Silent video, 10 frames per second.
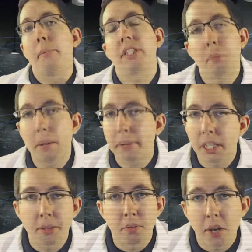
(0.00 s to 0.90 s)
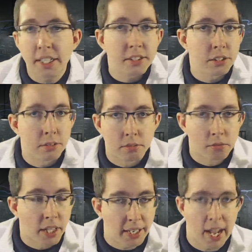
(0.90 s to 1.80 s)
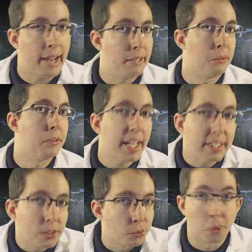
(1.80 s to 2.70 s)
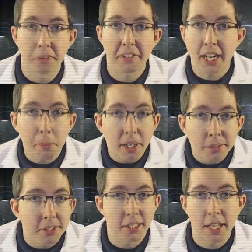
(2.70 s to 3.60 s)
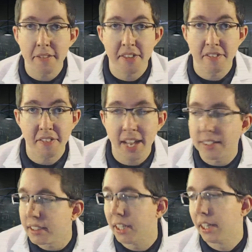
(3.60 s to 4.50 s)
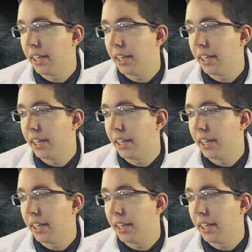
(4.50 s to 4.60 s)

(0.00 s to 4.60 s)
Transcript: But it's probably going to be run into like aggro decks who don't even care about losing life that fast,